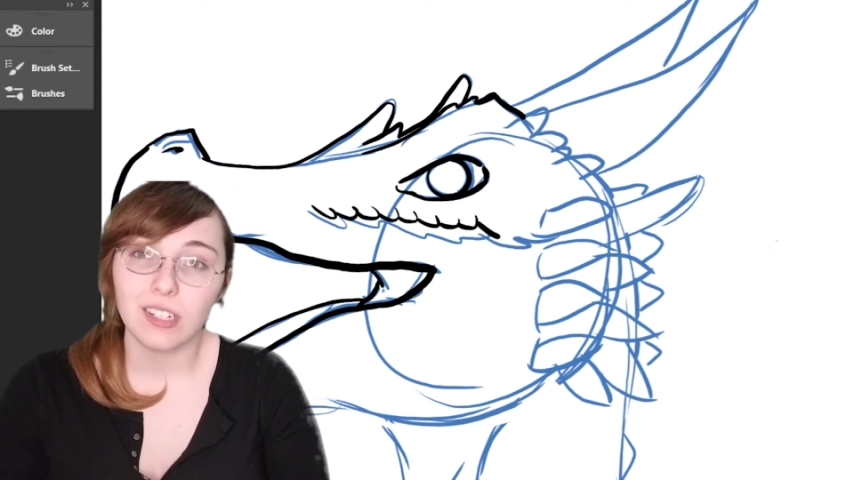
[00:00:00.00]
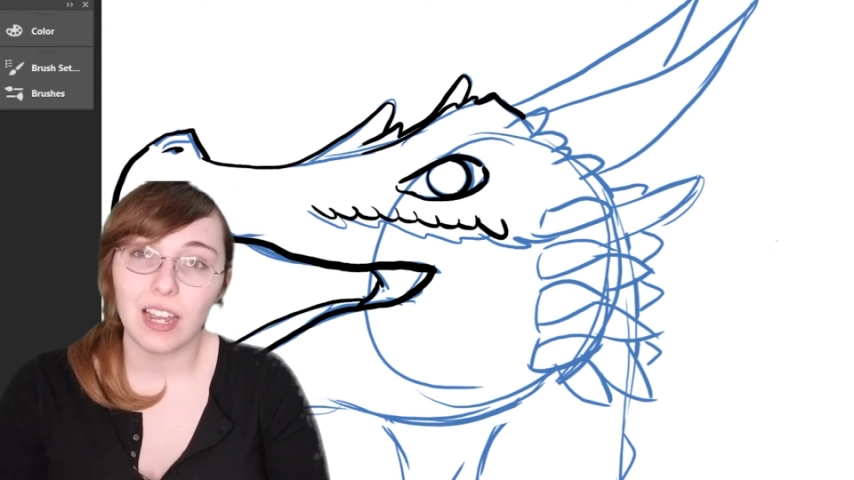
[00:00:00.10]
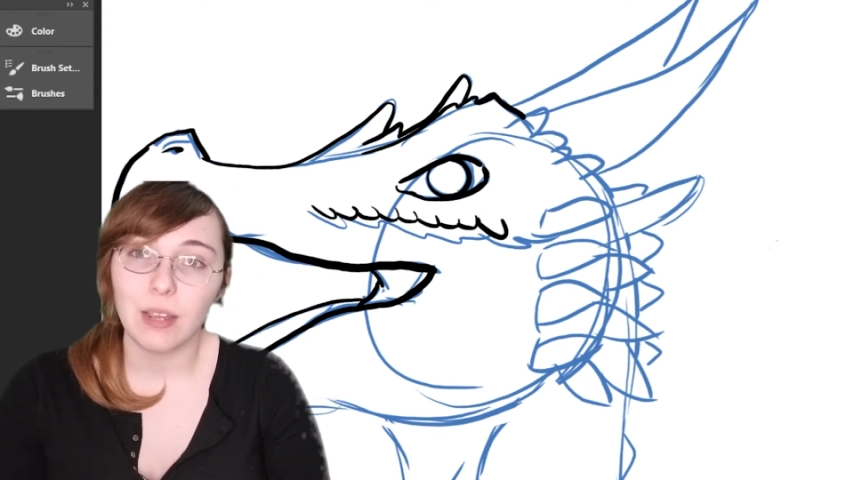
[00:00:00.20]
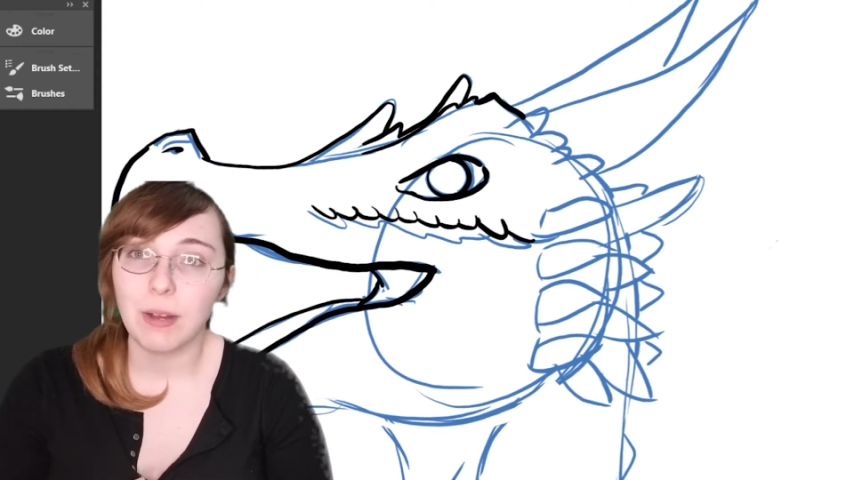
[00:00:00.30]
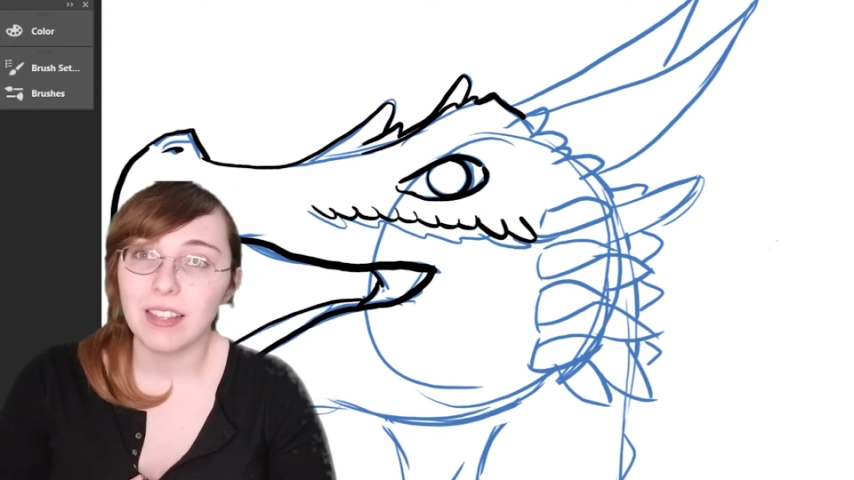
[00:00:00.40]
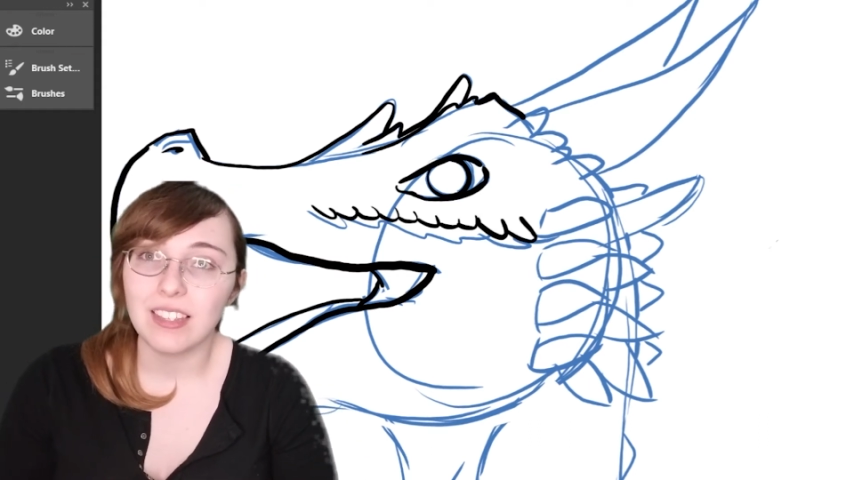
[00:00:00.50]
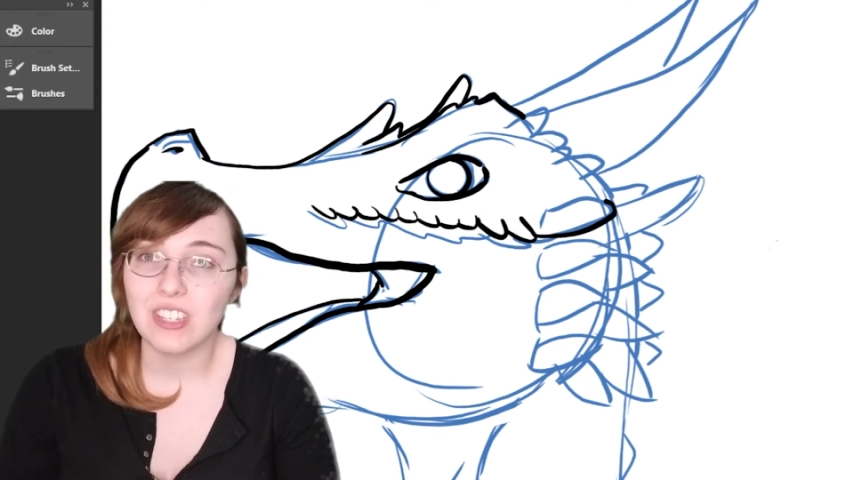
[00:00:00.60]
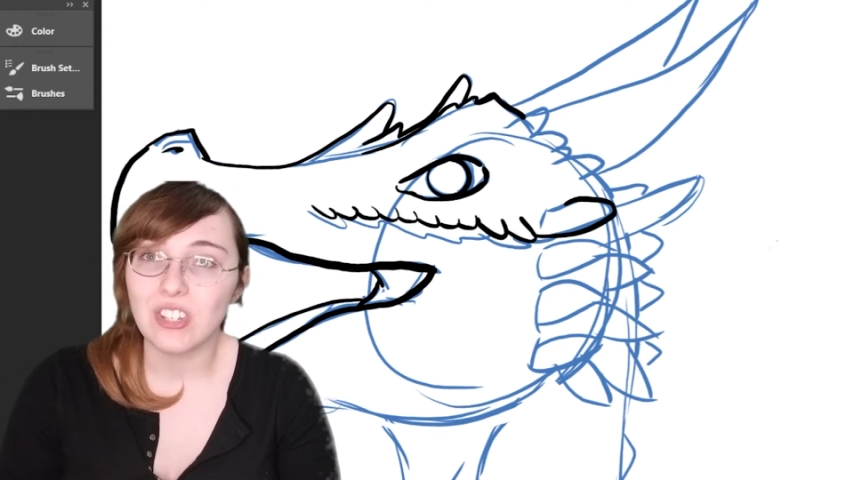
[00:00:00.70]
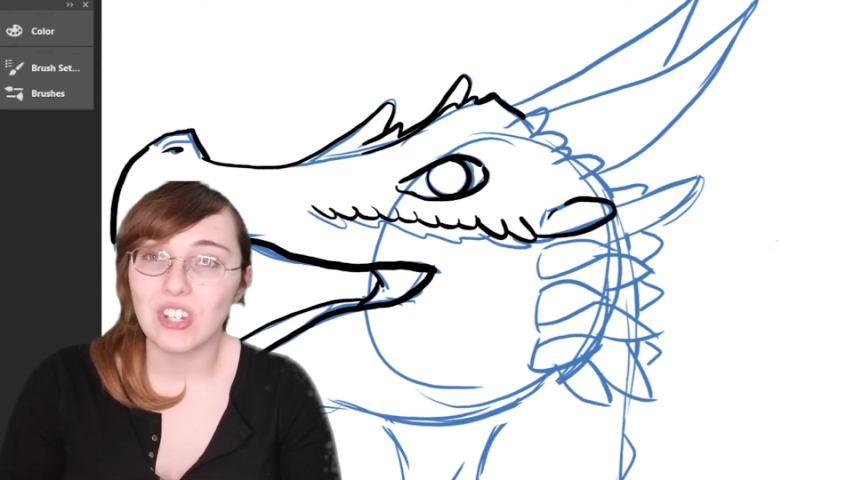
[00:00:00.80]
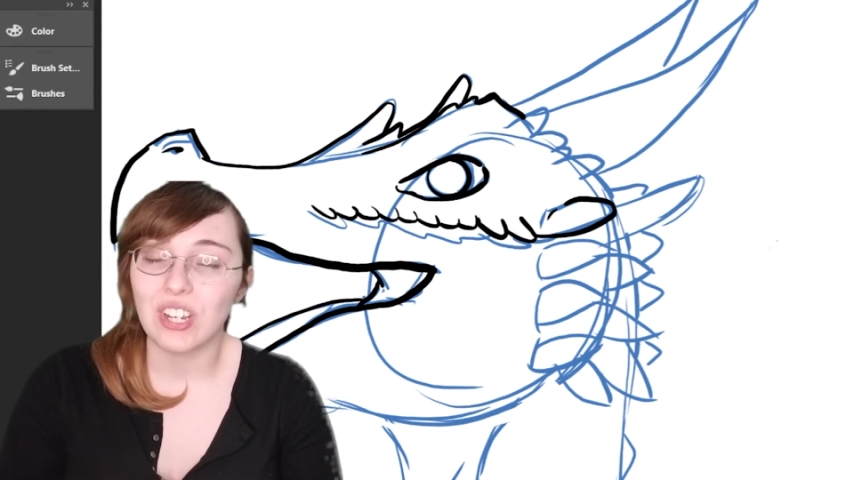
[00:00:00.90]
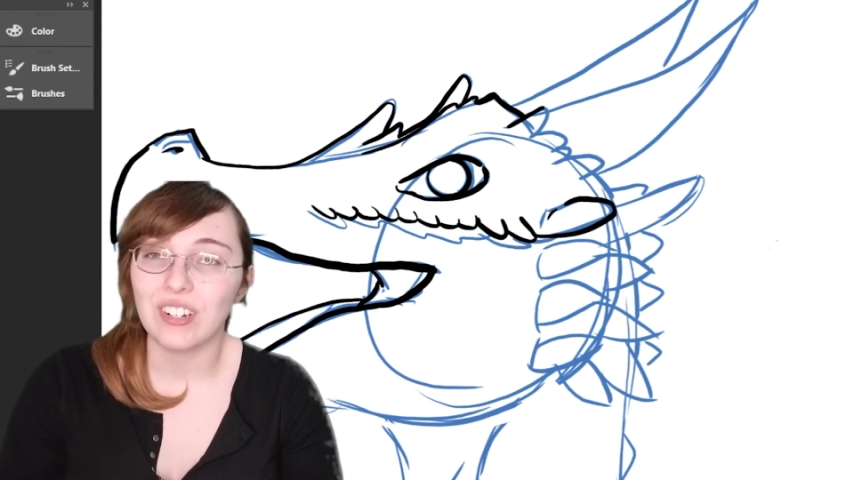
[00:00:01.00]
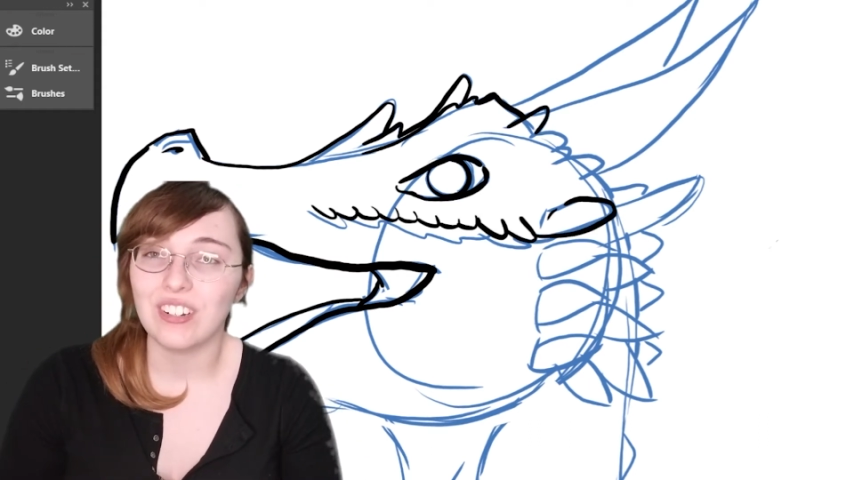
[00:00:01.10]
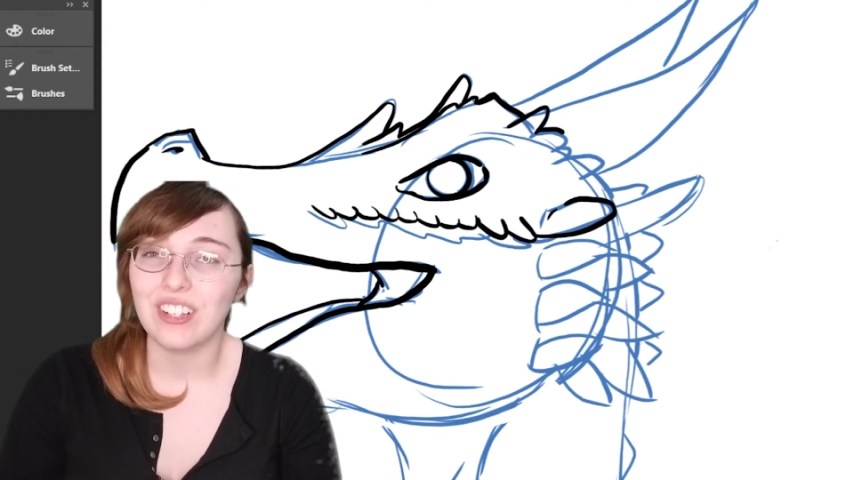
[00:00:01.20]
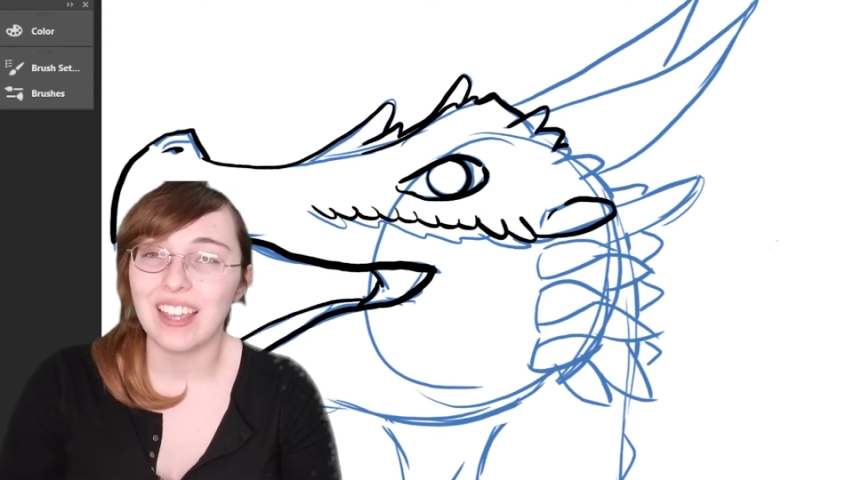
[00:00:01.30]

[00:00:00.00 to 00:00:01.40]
time on this channel,